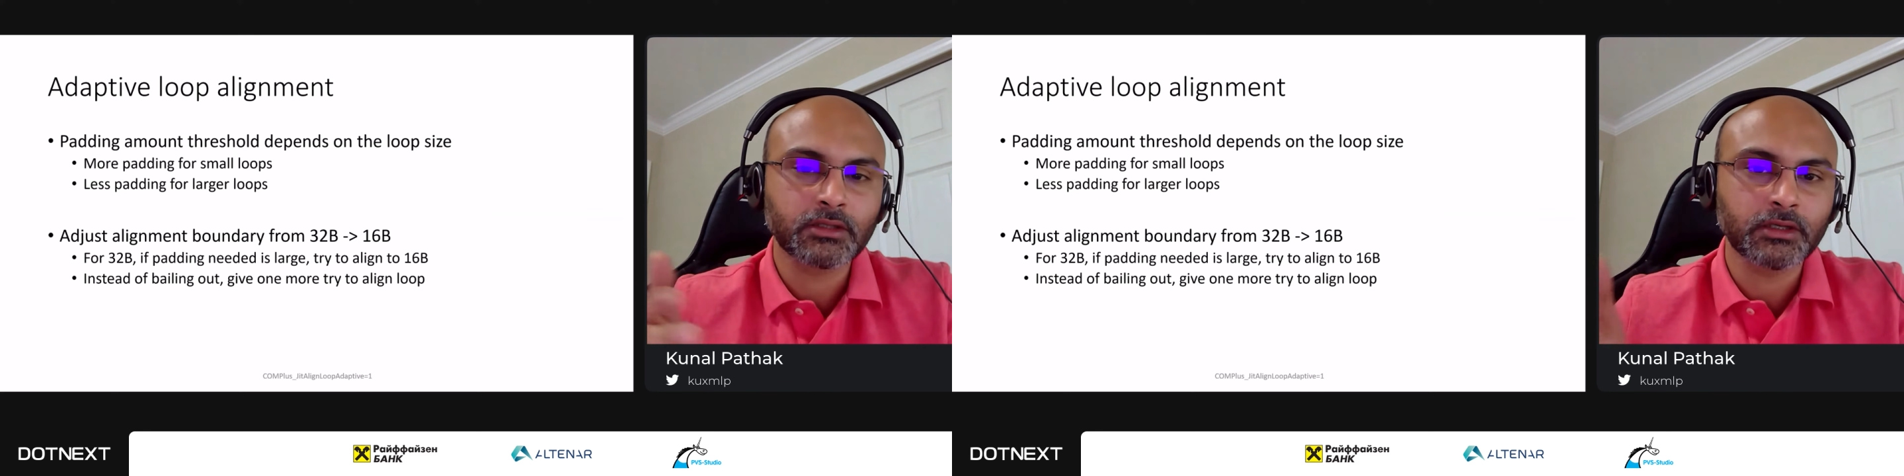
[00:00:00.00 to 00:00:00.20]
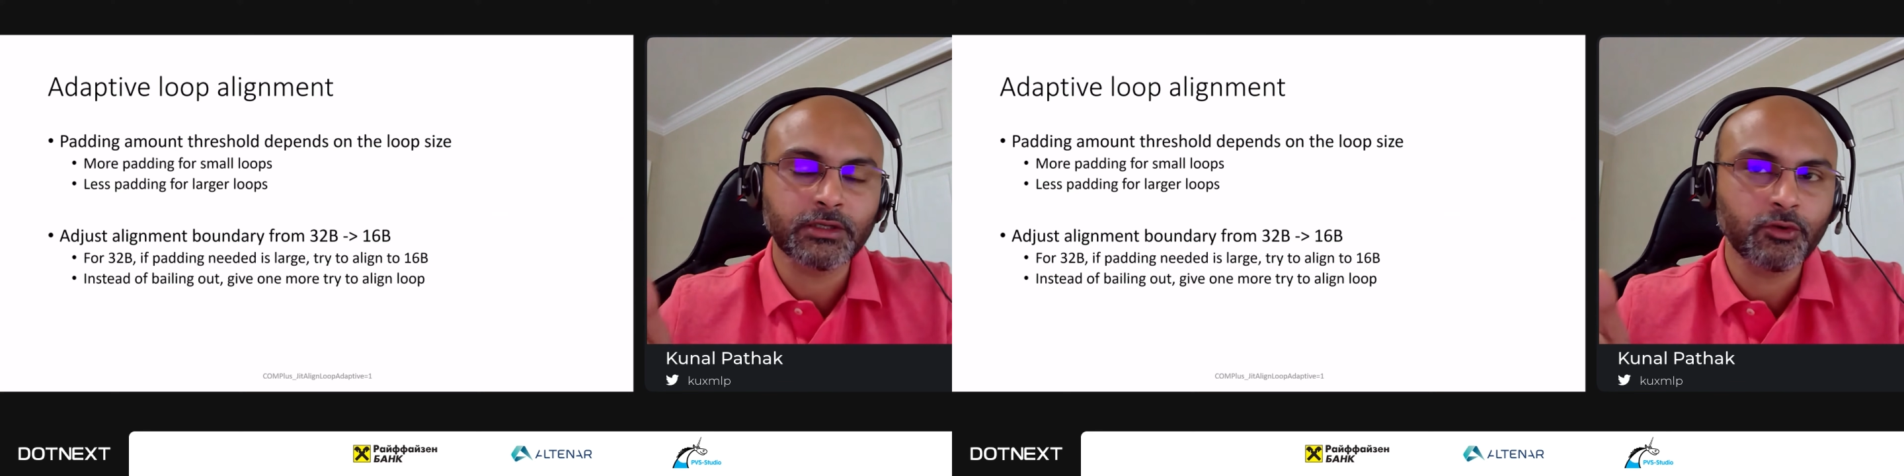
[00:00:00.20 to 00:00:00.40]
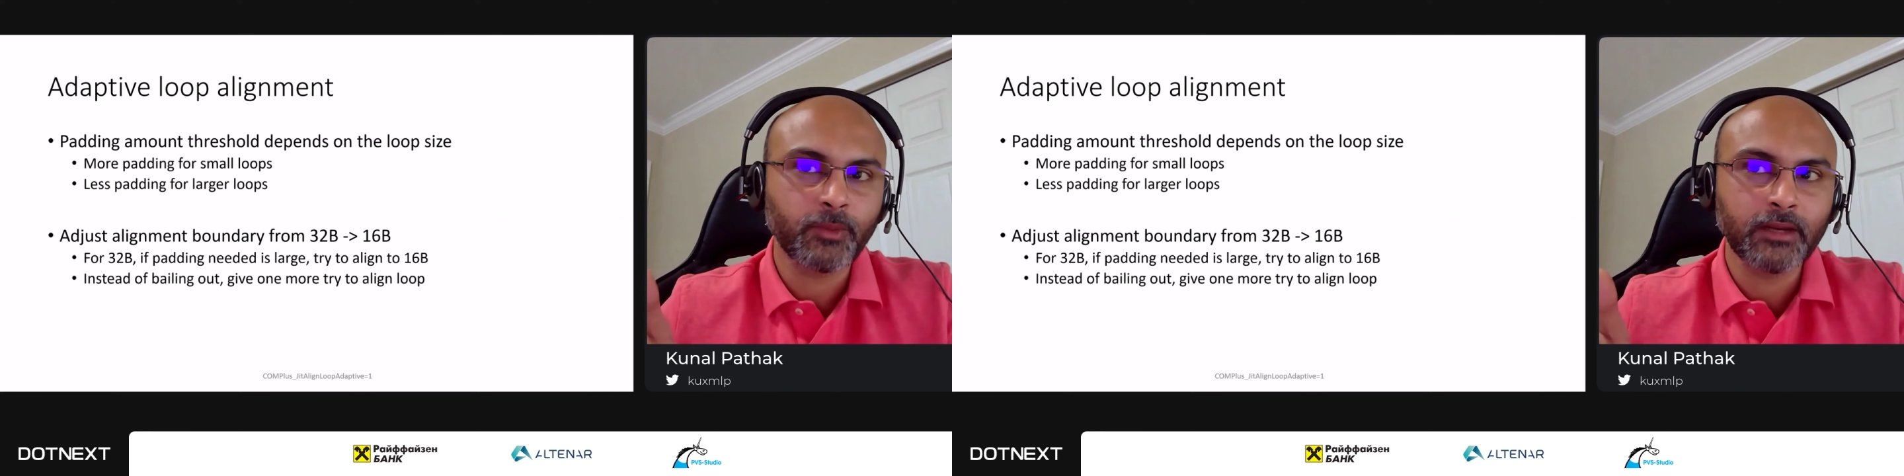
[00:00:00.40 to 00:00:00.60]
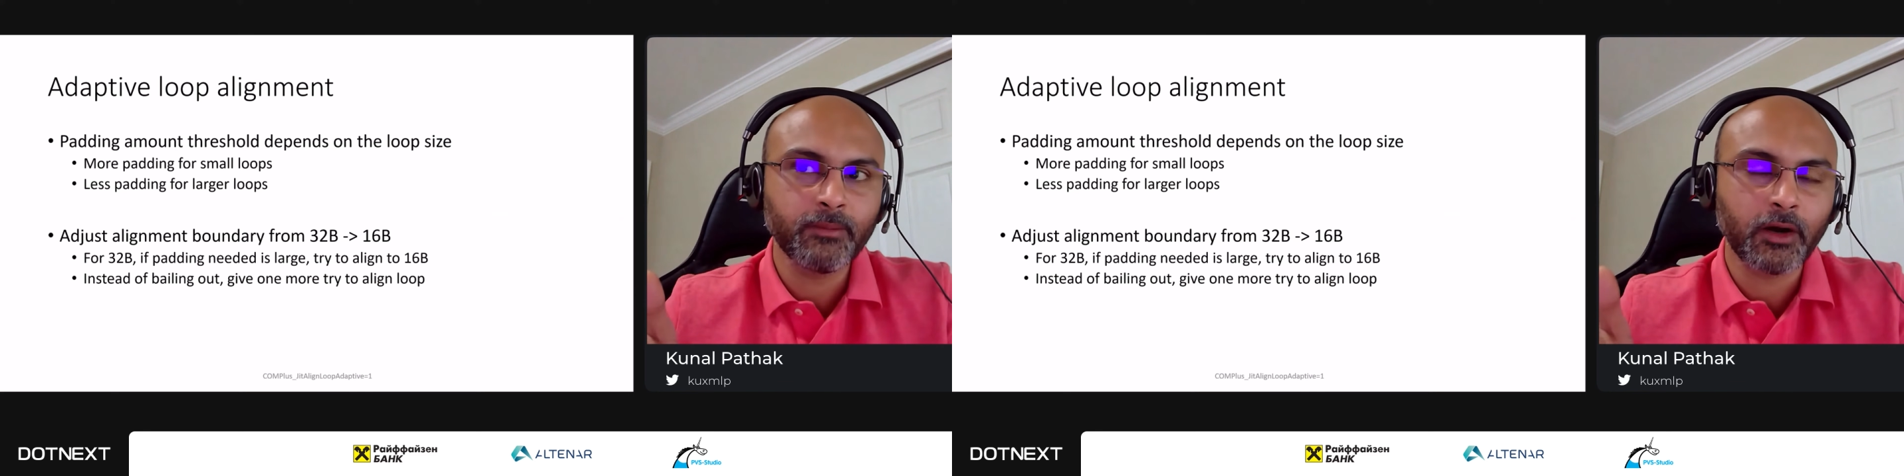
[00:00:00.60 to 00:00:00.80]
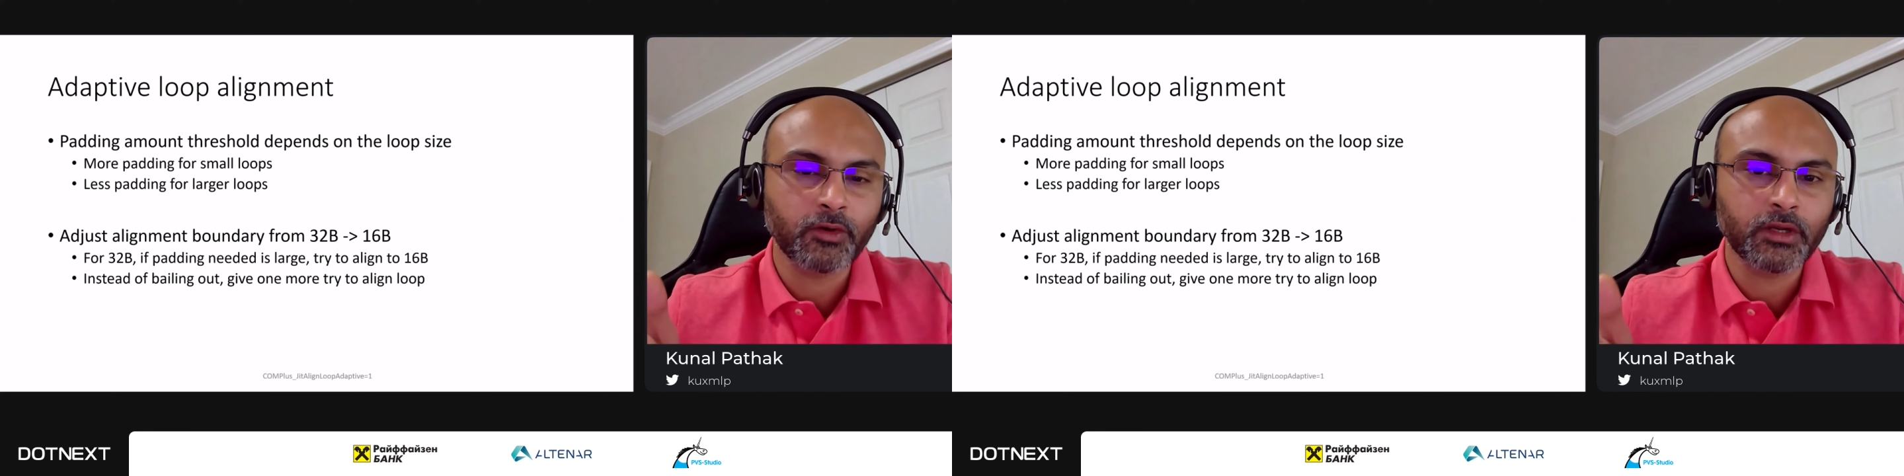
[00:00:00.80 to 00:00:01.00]
32 byte
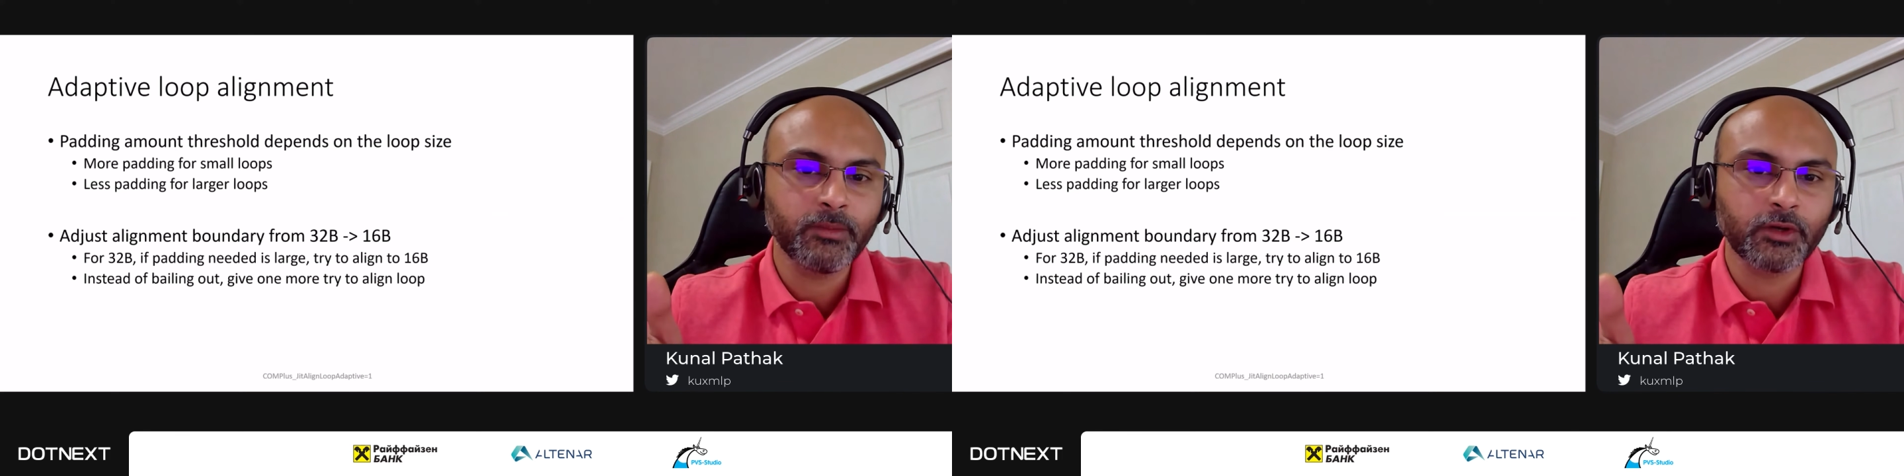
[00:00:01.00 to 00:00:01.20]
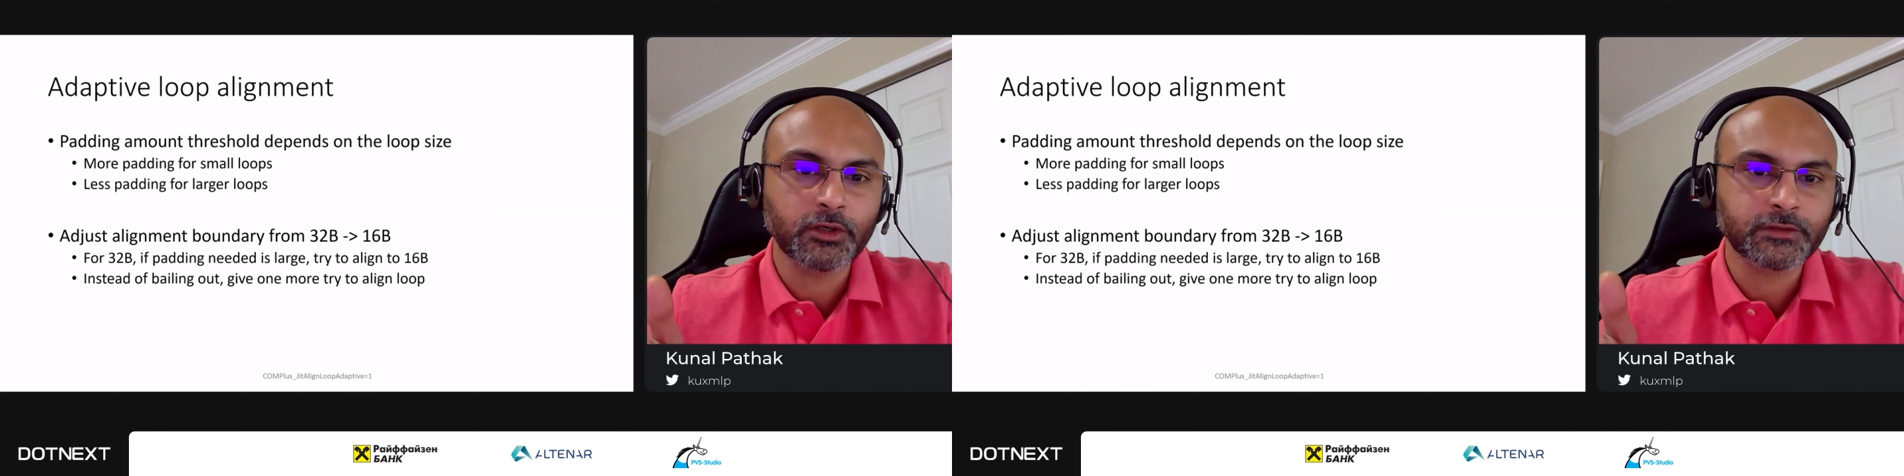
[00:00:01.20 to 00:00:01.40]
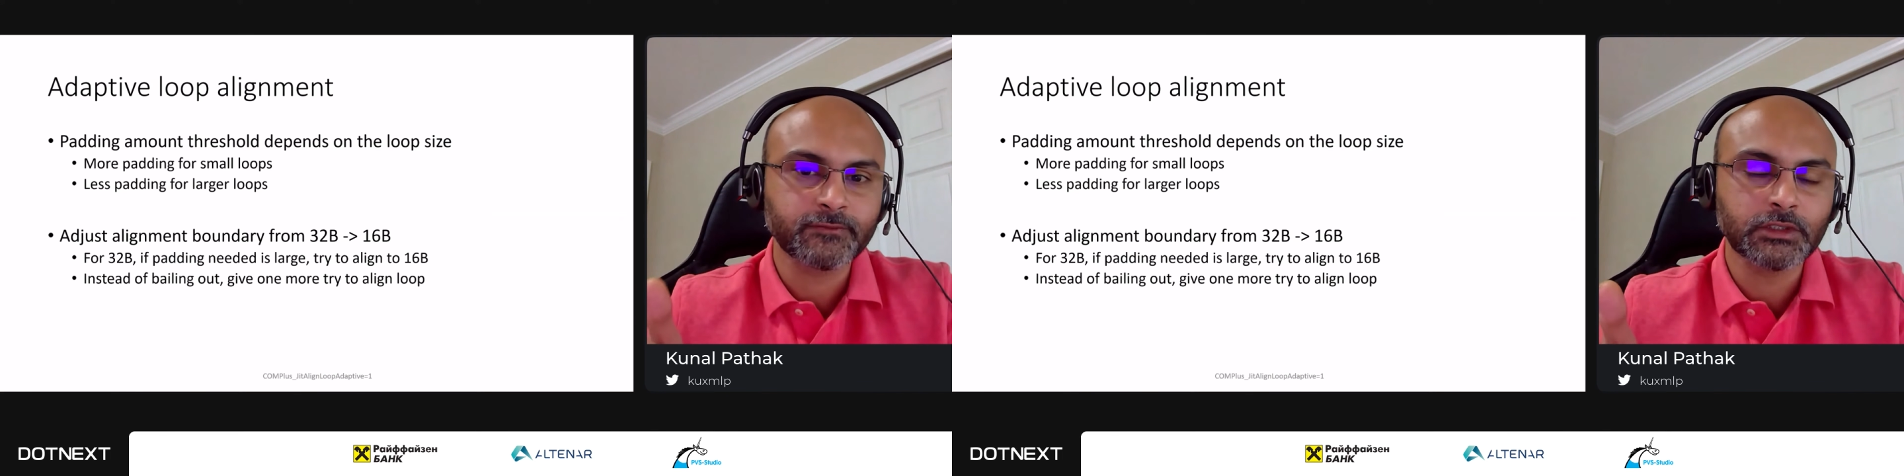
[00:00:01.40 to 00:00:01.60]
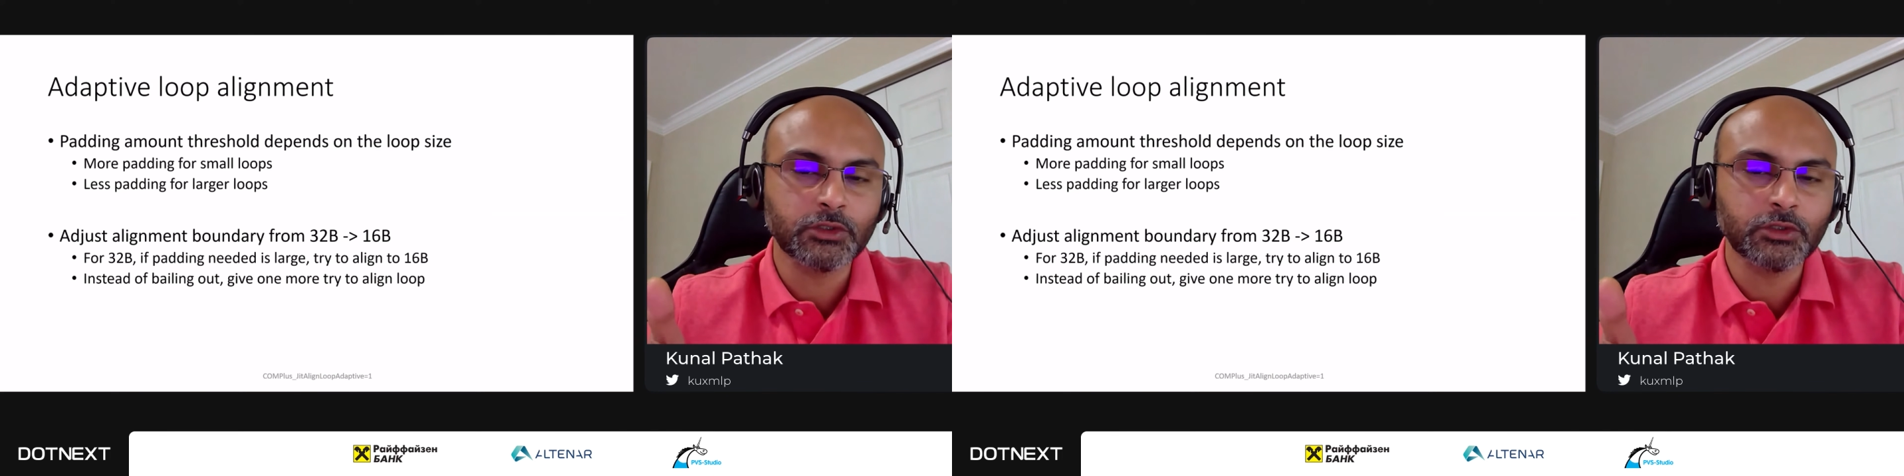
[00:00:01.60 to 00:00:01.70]
boundary because of the